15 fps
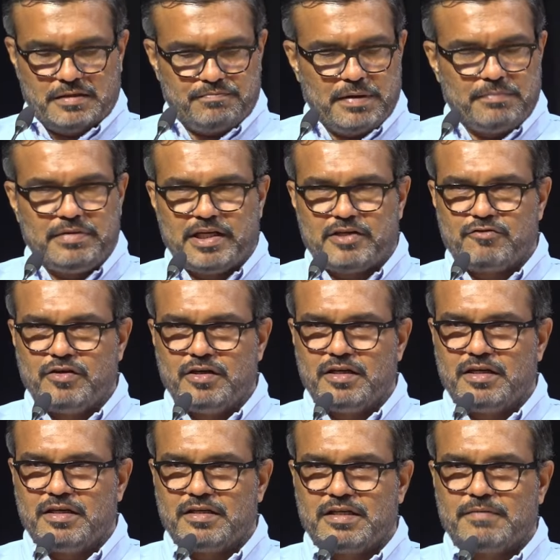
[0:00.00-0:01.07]
public
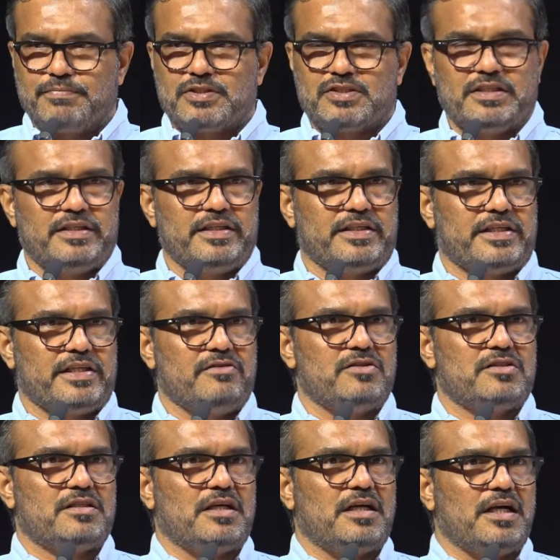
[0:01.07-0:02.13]

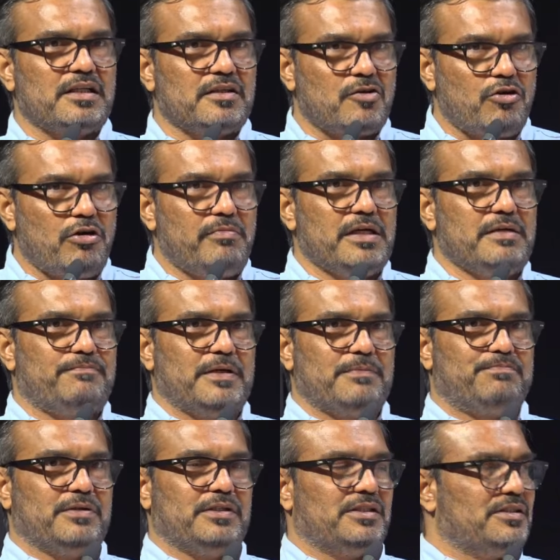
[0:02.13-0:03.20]
representatives and common
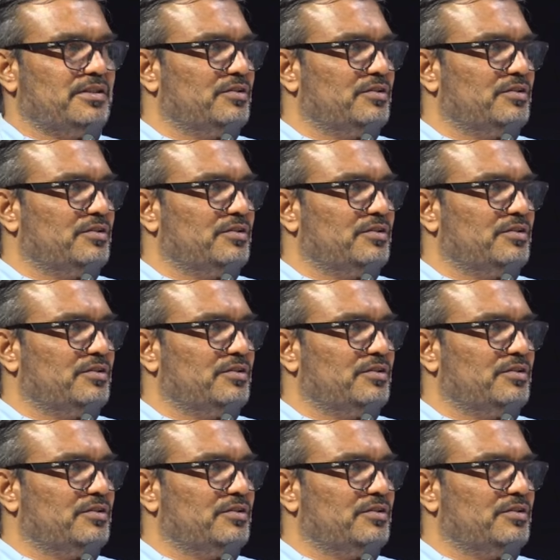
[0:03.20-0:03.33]
people